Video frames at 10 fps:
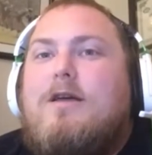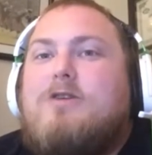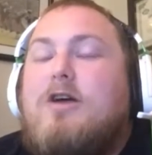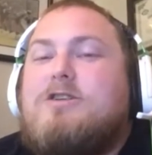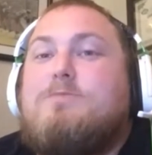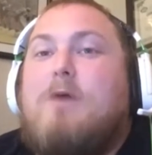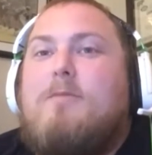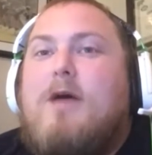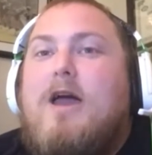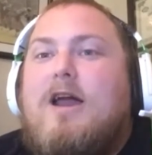Sorry, this just popped
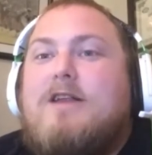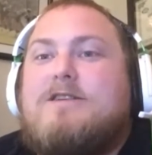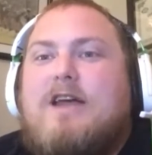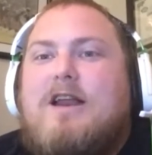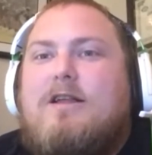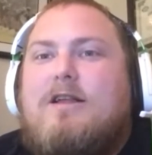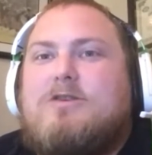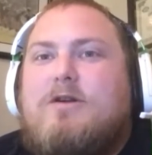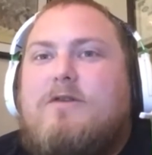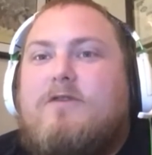in my head. I got to say it out loud
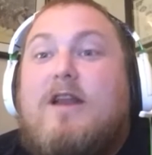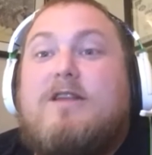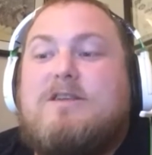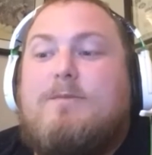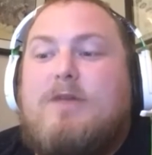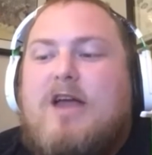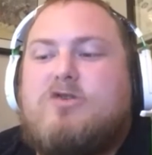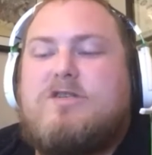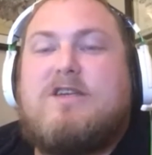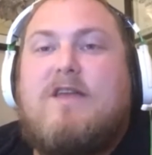so I don't forget it. Somebody
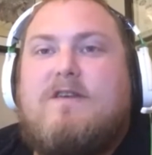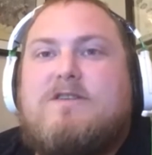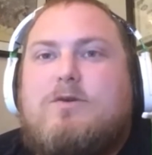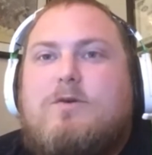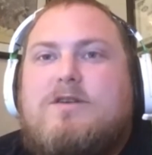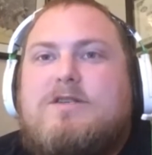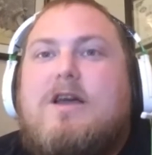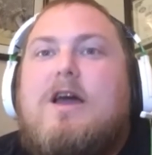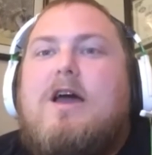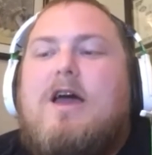actually send this to
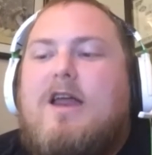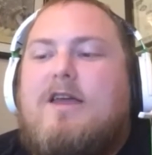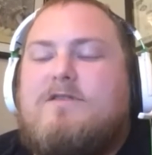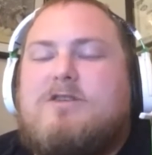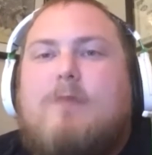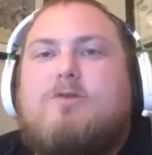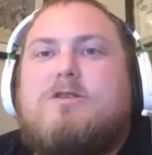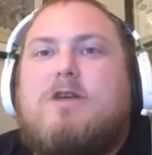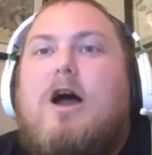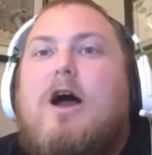us and give us
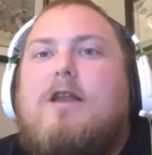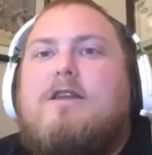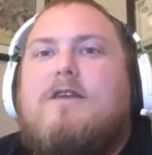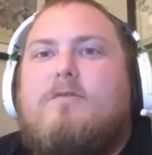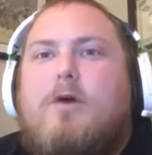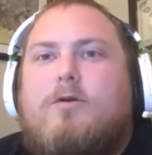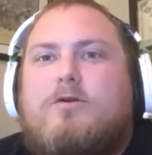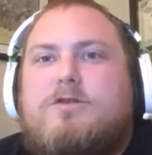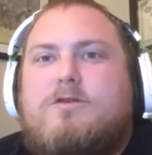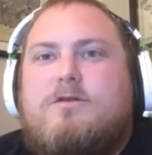options. Uh, different
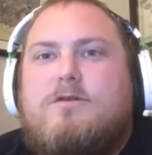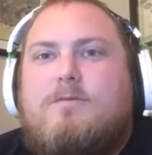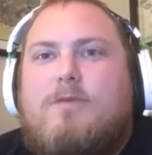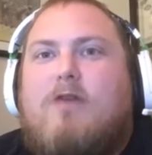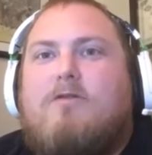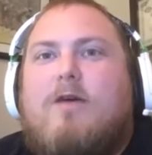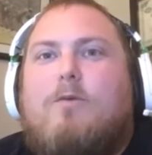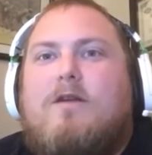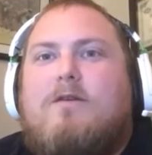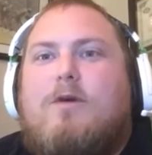boners. Power rank
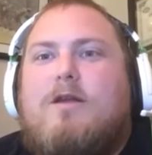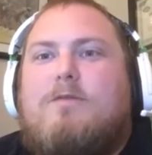what what